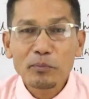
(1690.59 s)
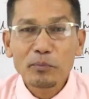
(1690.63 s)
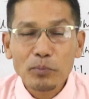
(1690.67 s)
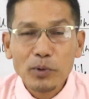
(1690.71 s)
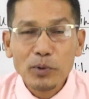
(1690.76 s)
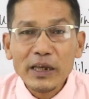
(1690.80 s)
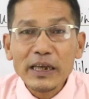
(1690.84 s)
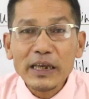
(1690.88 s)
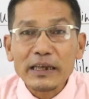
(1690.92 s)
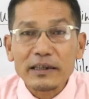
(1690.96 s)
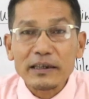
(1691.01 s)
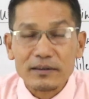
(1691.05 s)

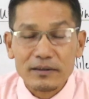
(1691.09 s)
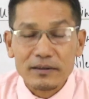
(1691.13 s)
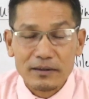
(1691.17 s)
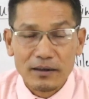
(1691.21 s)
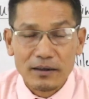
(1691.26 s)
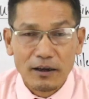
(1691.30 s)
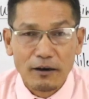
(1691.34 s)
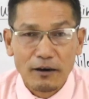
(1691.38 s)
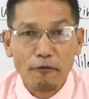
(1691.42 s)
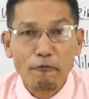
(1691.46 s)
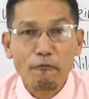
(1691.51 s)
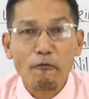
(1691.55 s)
please
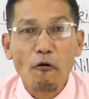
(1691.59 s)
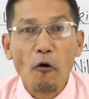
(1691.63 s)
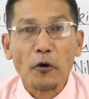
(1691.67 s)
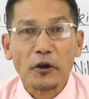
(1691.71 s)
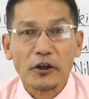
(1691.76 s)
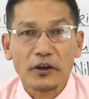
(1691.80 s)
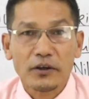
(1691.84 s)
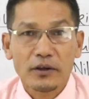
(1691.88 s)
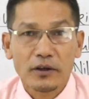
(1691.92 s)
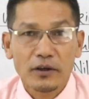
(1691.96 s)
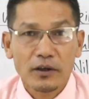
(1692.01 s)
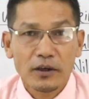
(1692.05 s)

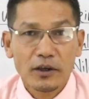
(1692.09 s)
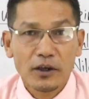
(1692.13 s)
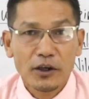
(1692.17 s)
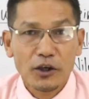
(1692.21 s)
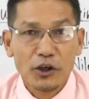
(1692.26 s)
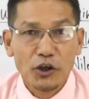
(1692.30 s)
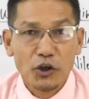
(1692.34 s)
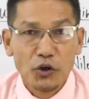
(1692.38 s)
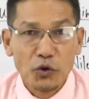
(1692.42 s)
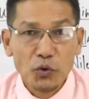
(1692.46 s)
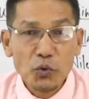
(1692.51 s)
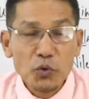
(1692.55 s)
avoid
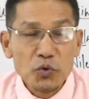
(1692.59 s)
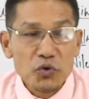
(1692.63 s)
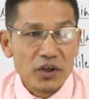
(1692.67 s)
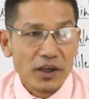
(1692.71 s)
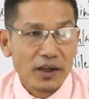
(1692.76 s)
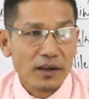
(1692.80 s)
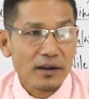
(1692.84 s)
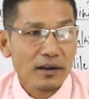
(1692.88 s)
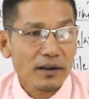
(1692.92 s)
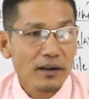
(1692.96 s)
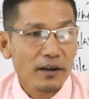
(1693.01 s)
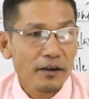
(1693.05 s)

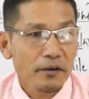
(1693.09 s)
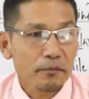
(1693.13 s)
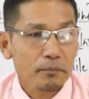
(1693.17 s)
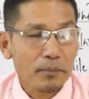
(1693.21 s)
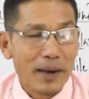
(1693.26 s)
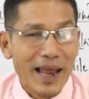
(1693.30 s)
using